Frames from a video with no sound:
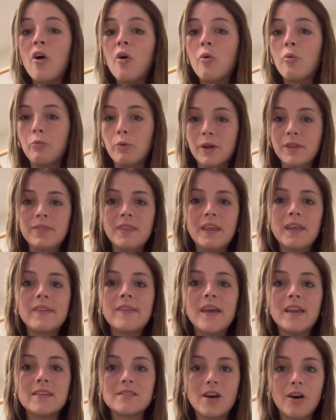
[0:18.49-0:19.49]
One thing
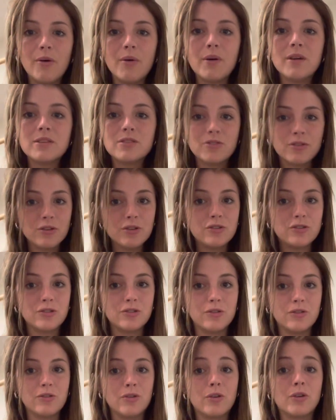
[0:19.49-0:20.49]
that is always
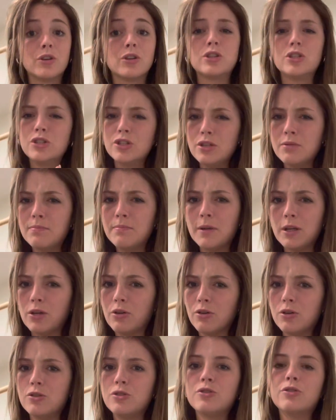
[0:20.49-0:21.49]
crucial, or should be
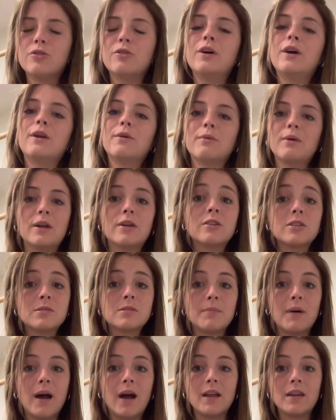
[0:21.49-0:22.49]
crucial in a runner's
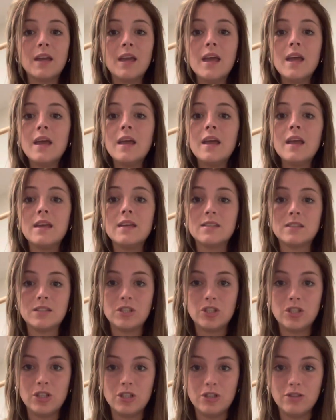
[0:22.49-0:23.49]
mind, is the
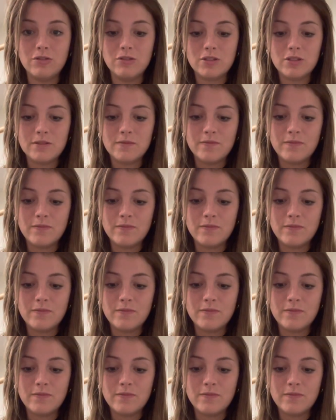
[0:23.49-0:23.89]
shoes.